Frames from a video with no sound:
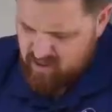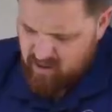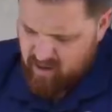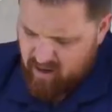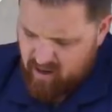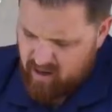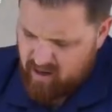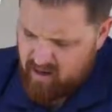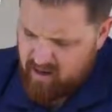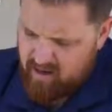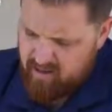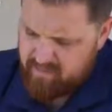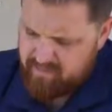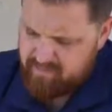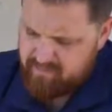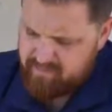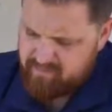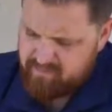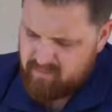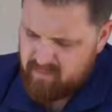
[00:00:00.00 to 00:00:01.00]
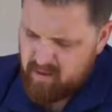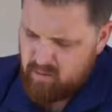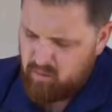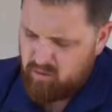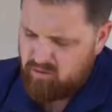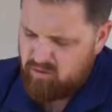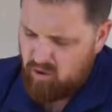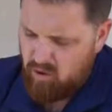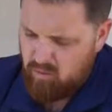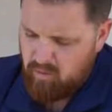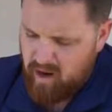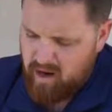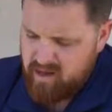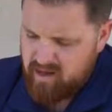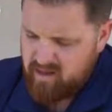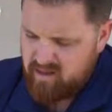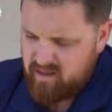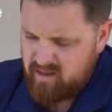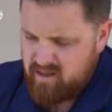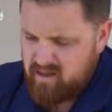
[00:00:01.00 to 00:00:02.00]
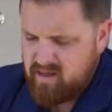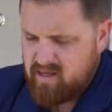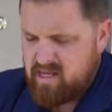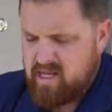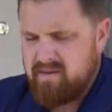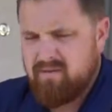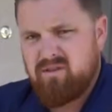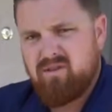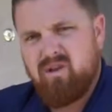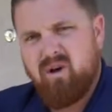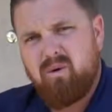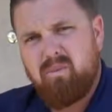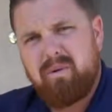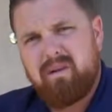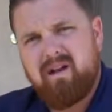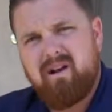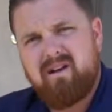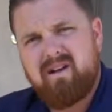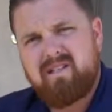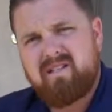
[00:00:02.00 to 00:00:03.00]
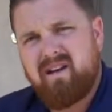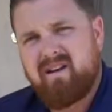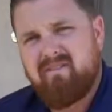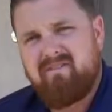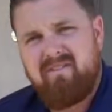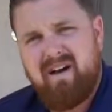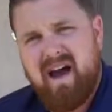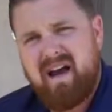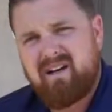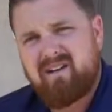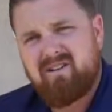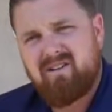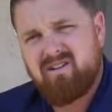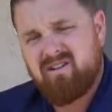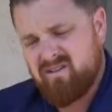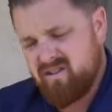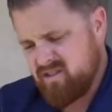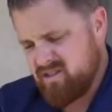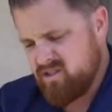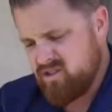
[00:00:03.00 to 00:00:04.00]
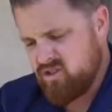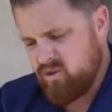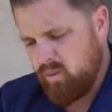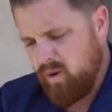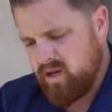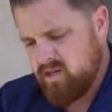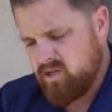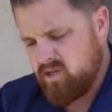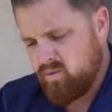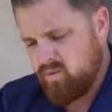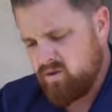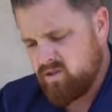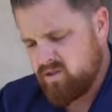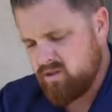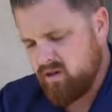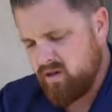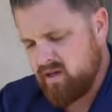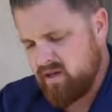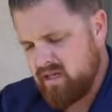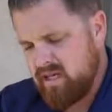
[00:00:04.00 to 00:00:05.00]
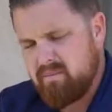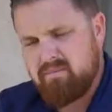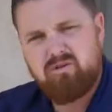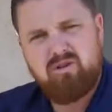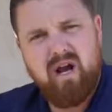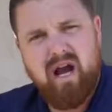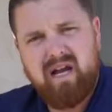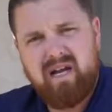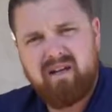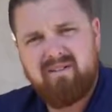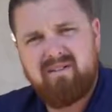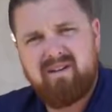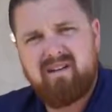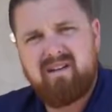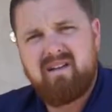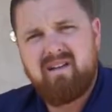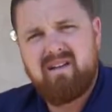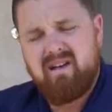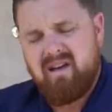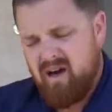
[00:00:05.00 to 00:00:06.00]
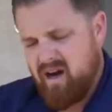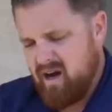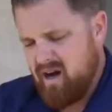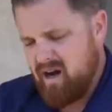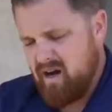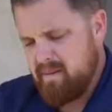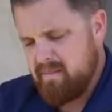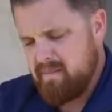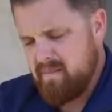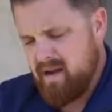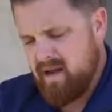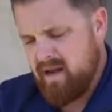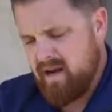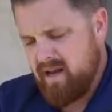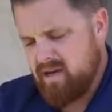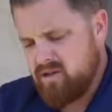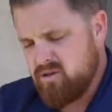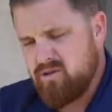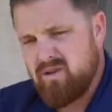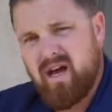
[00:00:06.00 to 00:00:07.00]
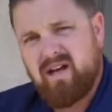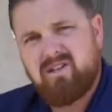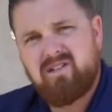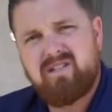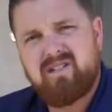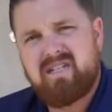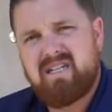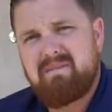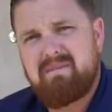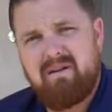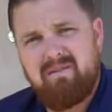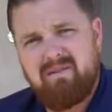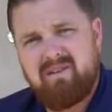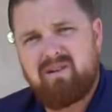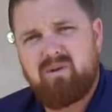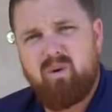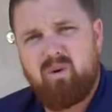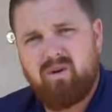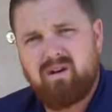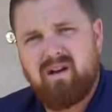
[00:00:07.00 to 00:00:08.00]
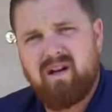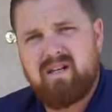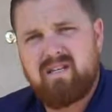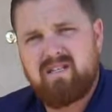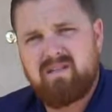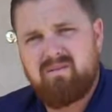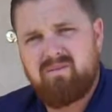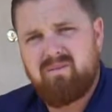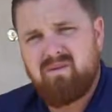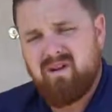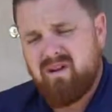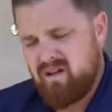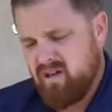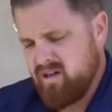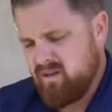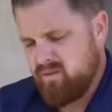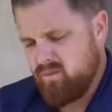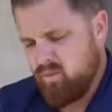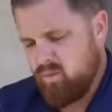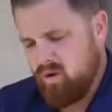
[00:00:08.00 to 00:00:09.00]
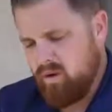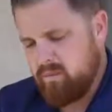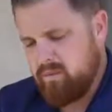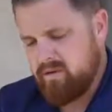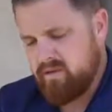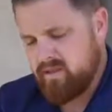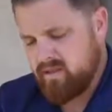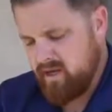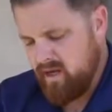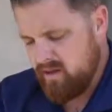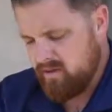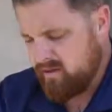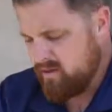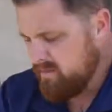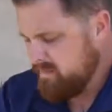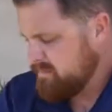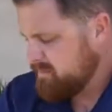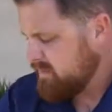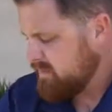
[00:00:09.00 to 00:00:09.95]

with no writing. Even though polarity is not a factor in this situation, we're still going to keep track of it, and I do that just to keep everything organized and well put together.